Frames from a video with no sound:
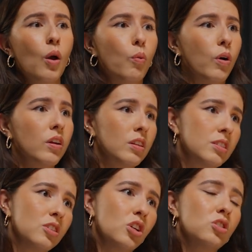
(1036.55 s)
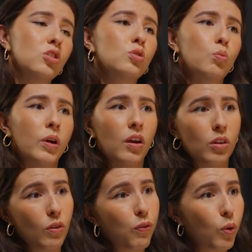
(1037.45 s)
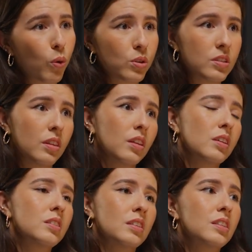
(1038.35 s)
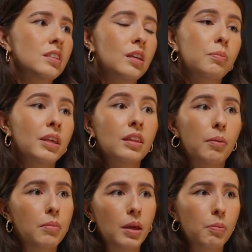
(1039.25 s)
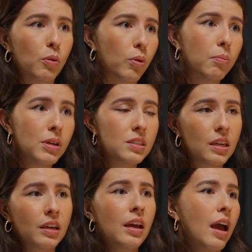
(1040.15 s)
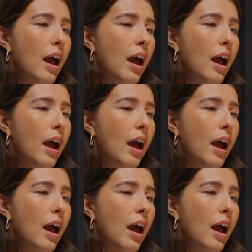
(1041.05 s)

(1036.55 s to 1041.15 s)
What are the suggestions? Where are the flaws in this? Is there something that maybe we're missing?